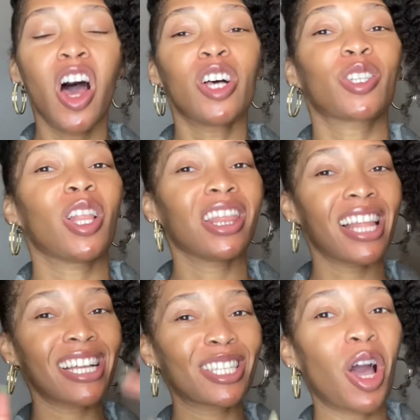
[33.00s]
So
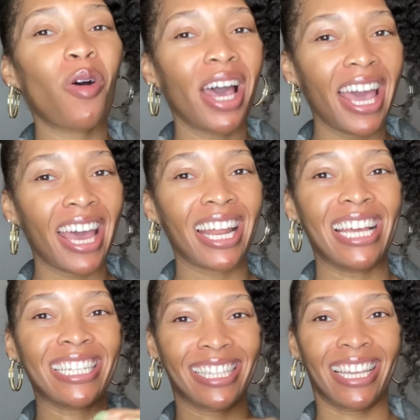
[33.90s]
let's go ahead
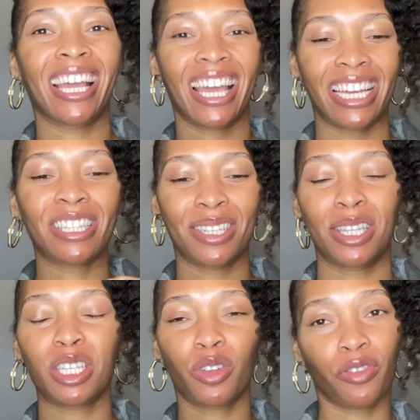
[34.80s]
and dig into
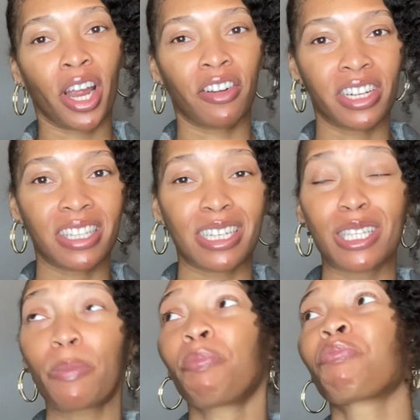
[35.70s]
these
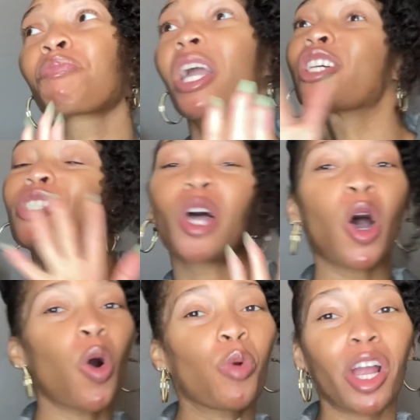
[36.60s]
fragrances.
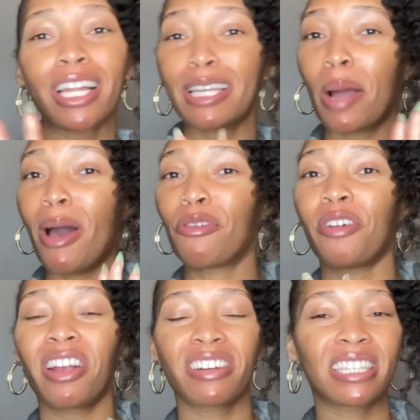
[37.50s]
So we're going to talk about
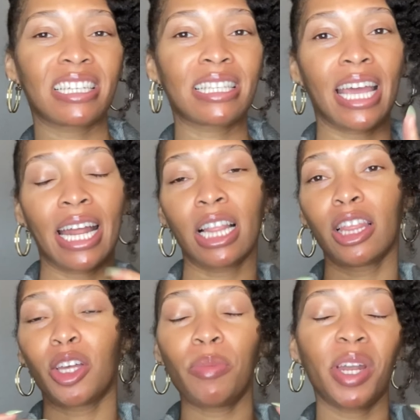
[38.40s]
fragrances in a
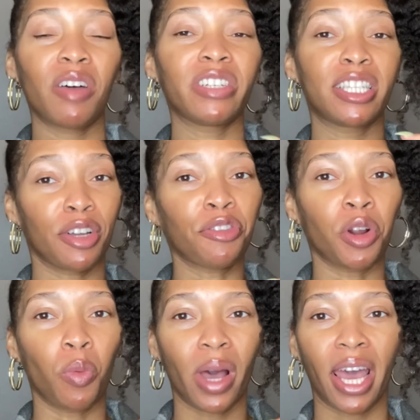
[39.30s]
little bit of a
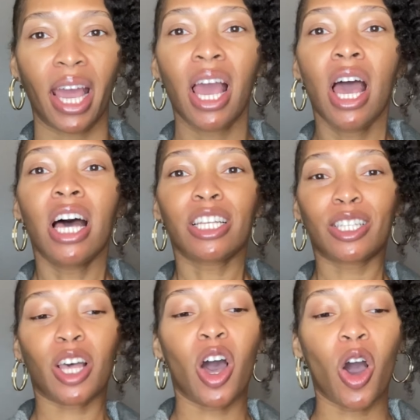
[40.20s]
different way.
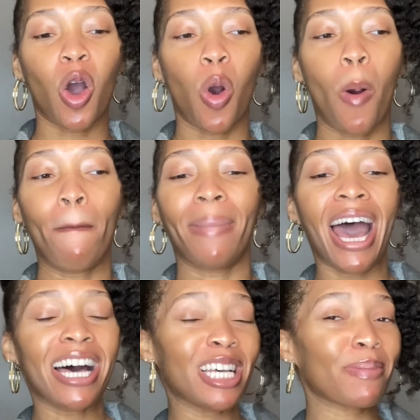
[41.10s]
So
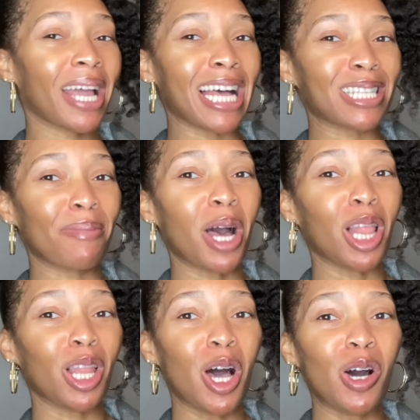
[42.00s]
my husband got some
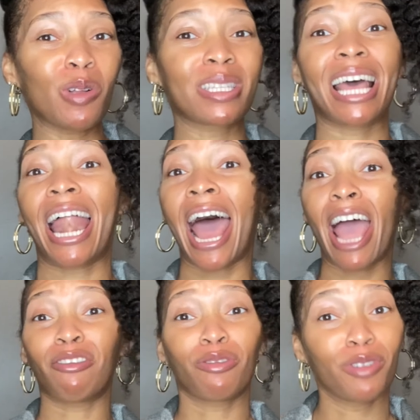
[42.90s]
colognes that
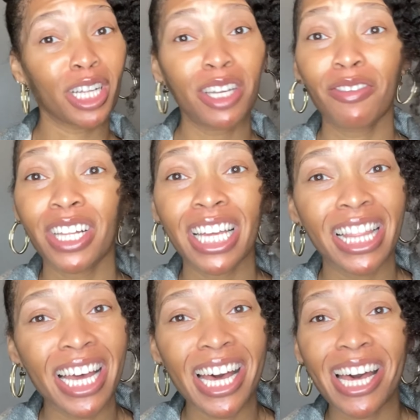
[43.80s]
I really, really
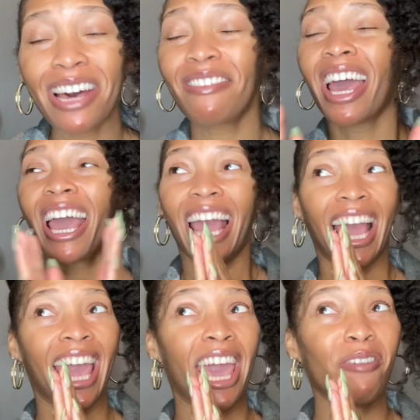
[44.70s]
love.
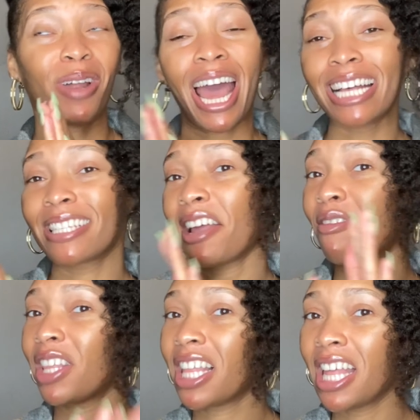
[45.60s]
And when I say
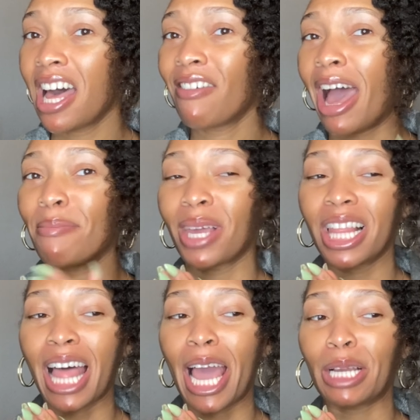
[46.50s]
really love, I
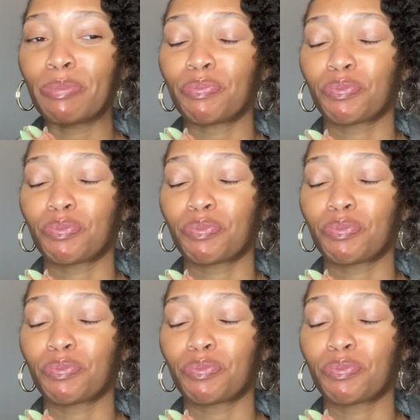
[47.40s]
mean like